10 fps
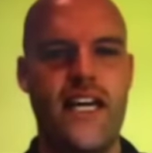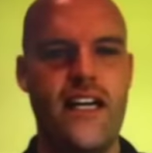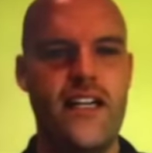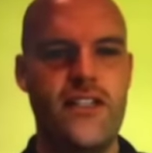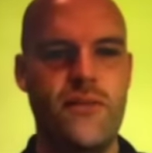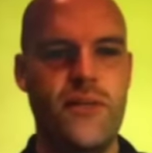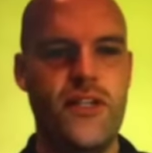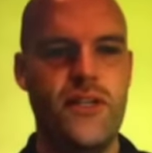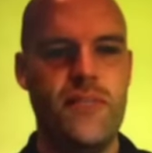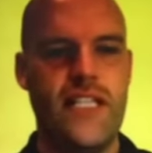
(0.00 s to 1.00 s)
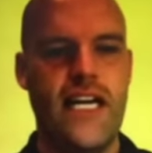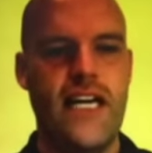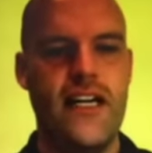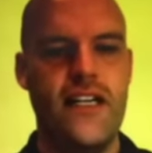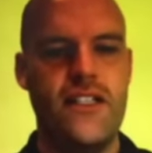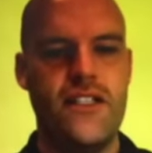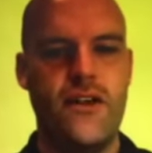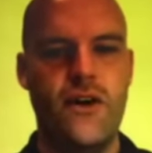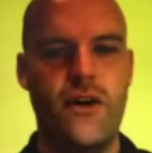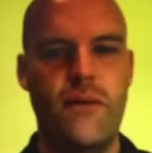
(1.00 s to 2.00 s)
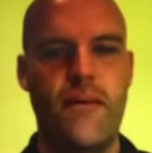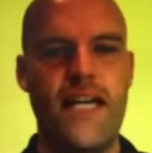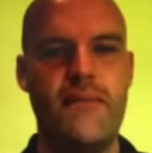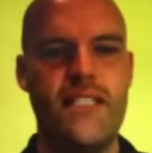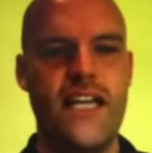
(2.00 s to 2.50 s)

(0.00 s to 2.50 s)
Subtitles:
potatoes or boiled potatoes or baked